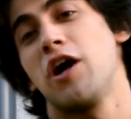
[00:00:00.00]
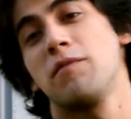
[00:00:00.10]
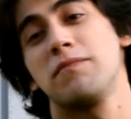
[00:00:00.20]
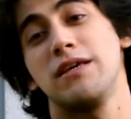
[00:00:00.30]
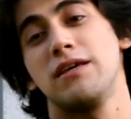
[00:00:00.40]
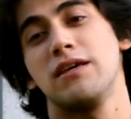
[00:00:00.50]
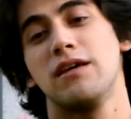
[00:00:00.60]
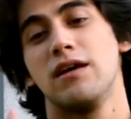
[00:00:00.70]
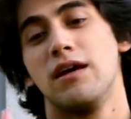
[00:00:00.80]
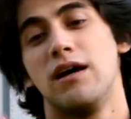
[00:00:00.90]
helped me
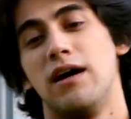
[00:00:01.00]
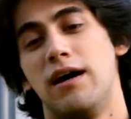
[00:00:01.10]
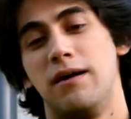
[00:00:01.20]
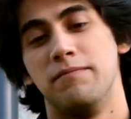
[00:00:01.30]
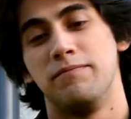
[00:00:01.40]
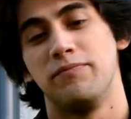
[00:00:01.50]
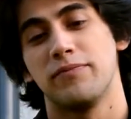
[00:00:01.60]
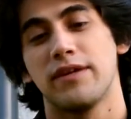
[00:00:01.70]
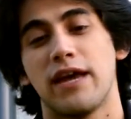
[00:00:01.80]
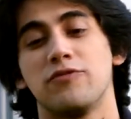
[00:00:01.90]

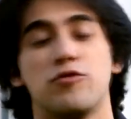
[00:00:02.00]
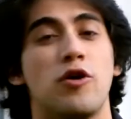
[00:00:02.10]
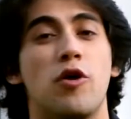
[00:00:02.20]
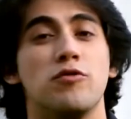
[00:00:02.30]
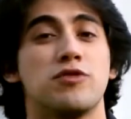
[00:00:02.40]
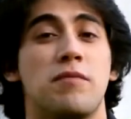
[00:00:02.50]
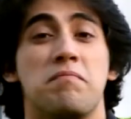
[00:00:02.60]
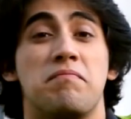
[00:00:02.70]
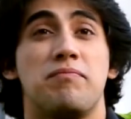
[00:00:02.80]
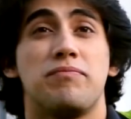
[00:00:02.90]
get to know
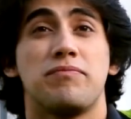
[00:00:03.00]
some